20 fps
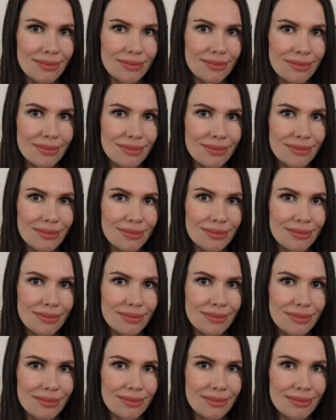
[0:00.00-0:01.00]

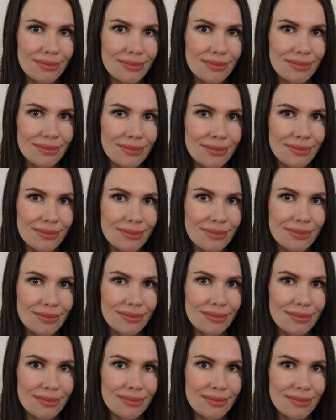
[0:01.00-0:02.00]

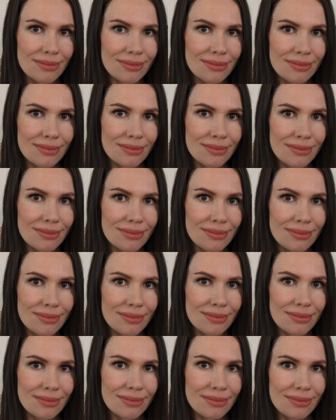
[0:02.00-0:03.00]

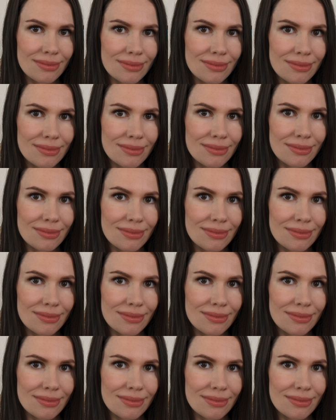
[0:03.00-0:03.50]
Nothing is said.